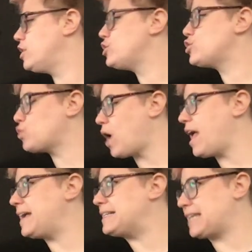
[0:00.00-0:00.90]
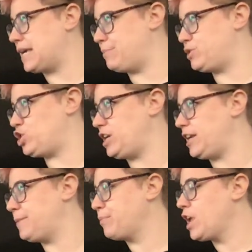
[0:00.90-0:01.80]
tried
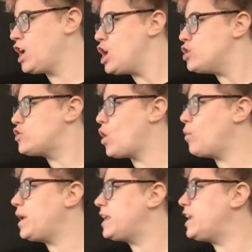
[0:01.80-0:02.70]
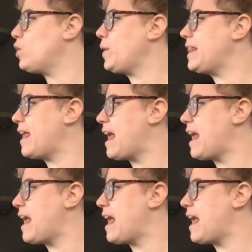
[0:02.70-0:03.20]
kimchi? So here we